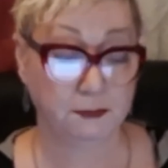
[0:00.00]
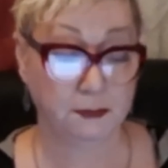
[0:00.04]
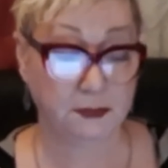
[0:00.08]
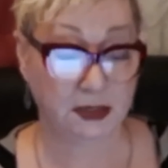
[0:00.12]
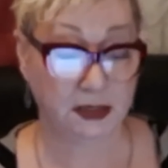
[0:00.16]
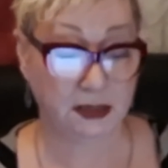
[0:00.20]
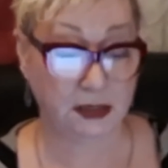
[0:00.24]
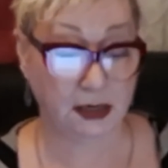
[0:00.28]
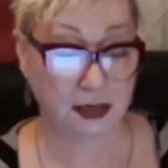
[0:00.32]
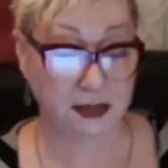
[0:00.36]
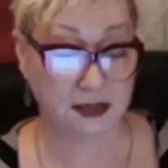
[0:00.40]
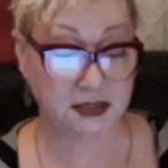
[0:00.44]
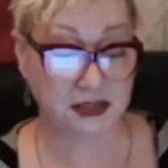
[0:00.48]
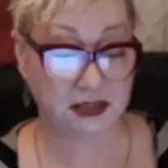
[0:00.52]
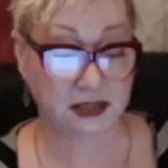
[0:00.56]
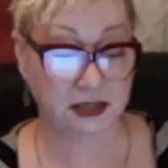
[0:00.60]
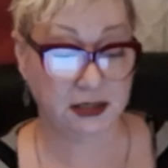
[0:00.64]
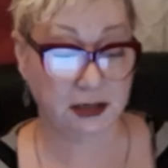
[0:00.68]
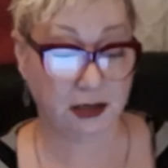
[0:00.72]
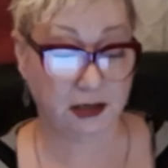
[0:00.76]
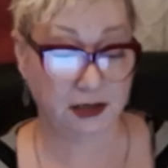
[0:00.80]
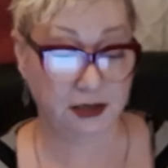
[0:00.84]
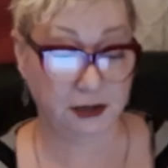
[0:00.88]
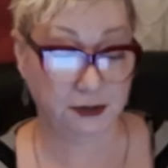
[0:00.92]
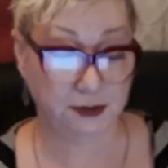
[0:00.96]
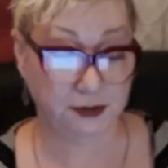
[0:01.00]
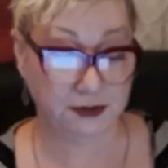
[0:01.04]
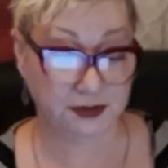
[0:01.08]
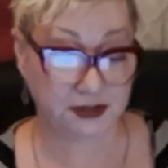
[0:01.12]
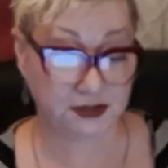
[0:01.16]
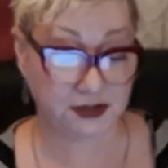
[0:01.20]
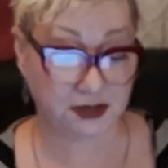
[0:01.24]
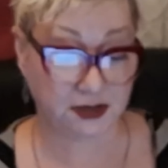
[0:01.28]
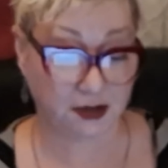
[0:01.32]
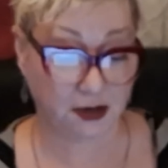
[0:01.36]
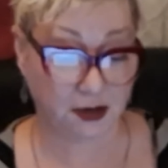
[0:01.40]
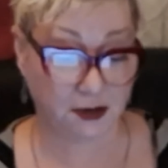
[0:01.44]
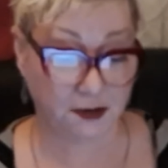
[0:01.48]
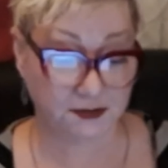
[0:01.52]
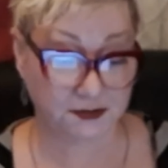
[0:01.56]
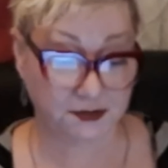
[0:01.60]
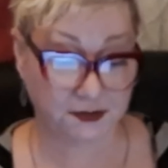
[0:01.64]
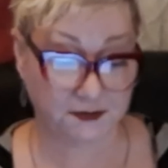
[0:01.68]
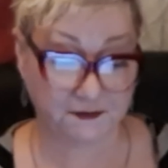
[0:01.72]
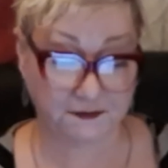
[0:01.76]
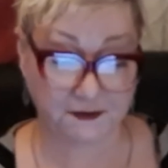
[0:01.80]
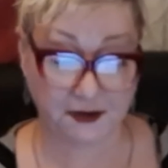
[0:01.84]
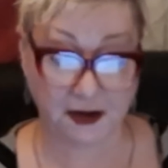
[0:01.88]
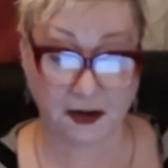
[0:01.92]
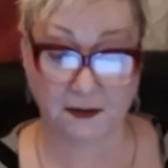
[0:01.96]
The ACLU has also
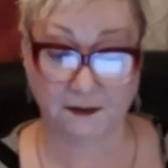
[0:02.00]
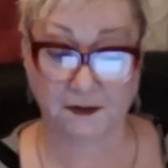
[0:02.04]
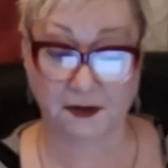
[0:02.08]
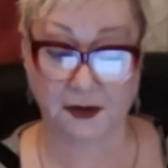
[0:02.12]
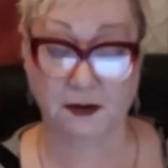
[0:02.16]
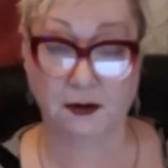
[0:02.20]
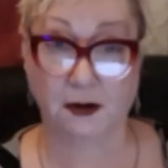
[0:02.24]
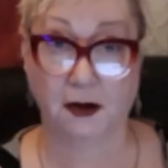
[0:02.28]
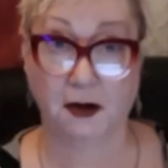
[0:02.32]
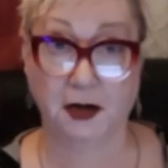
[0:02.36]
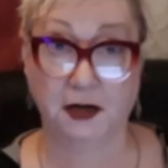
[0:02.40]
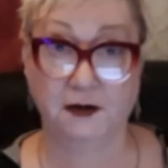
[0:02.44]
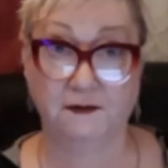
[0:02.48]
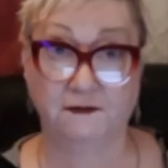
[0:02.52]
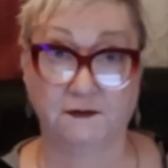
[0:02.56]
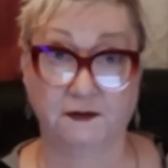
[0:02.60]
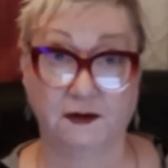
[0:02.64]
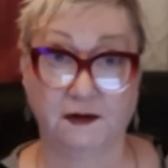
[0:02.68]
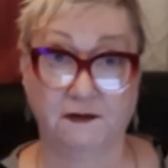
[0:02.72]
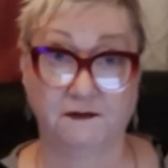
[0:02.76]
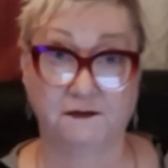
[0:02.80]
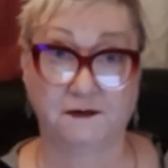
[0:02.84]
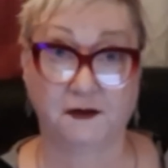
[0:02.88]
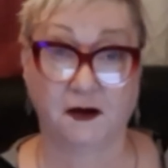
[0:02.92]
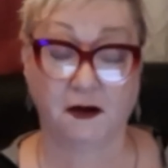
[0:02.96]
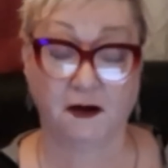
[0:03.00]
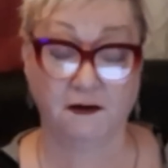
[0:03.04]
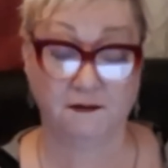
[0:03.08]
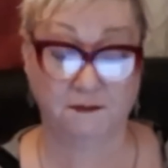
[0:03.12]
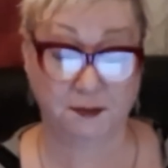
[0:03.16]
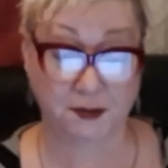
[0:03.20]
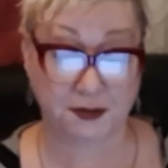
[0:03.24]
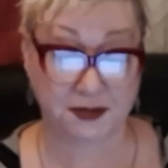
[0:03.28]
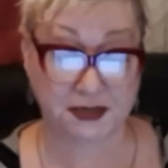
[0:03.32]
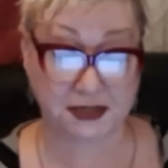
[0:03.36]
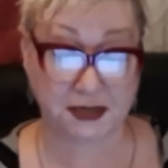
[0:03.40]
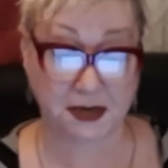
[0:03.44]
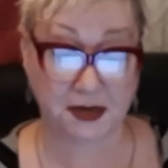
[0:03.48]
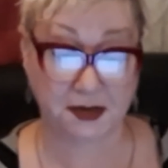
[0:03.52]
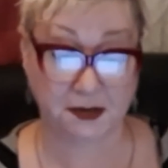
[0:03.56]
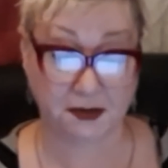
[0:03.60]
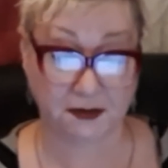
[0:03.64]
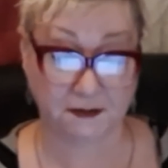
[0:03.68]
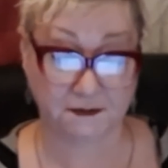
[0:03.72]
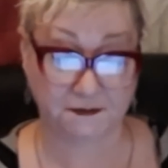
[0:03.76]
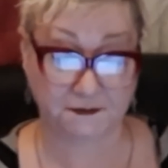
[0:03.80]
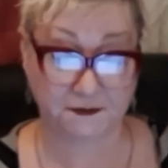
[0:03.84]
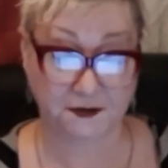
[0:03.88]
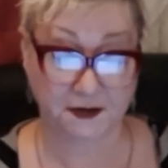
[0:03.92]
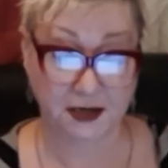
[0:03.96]
found that 95%
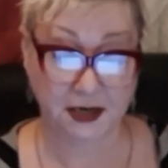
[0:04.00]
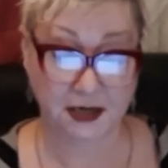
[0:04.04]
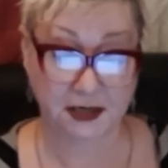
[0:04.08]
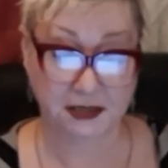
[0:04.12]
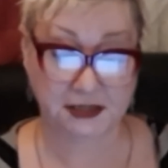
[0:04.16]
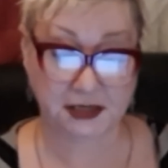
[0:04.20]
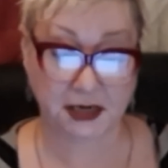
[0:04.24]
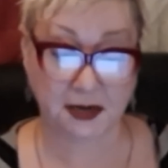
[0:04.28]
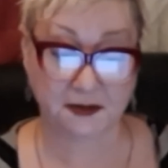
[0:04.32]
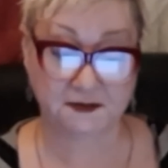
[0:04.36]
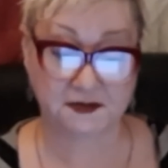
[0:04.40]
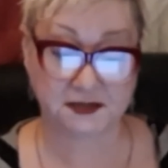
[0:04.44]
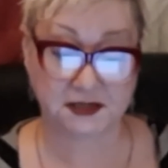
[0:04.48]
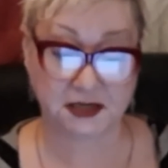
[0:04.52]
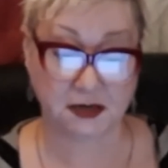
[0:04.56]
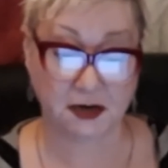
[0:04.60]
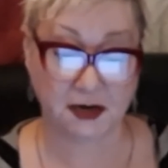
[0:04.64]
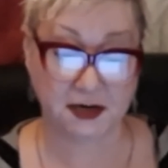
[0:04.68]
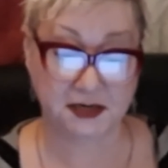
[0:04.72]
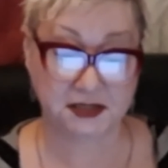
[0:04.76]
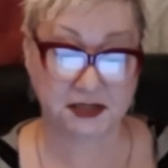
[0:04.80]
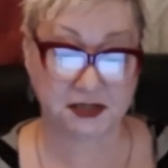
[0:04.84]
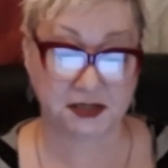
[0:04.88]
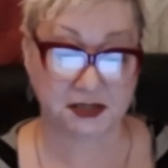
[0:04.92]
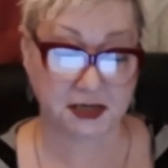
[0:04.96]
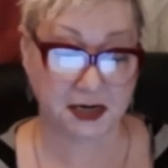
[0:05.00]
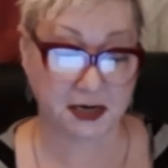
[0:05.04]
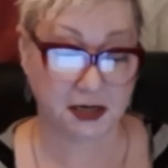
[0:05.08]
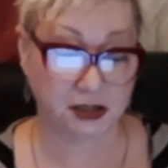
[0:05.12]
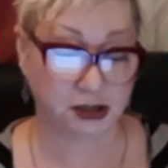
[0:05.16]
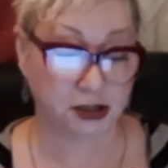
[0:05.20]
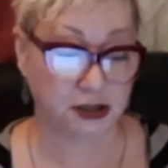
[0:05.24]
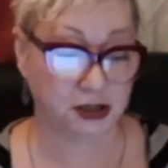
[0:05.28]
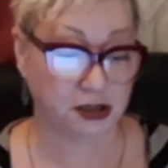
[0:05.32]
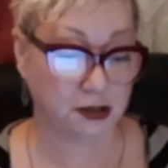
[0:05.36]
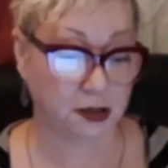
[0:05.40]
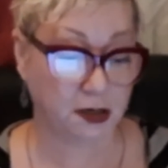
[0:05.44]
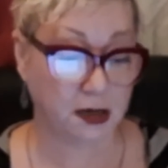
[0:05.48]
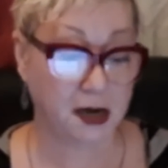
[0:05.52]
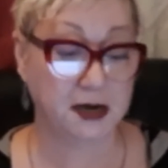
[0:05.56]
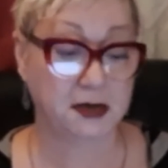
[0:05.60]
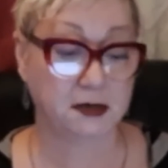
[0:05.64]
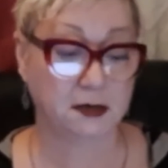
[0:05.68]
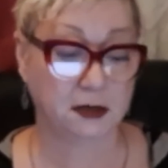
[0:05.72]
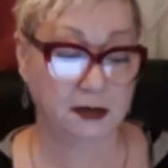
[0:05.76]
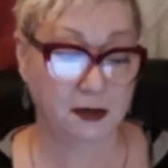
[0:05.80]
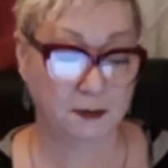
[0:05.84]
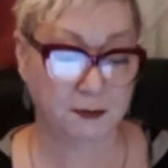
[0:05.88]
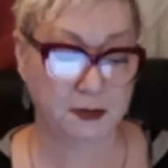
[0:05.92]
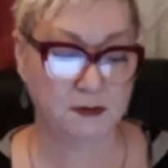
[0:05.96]
of deaths in ICE detention could
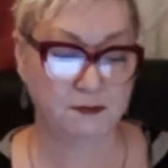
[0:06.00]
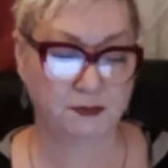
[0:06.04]
likely have been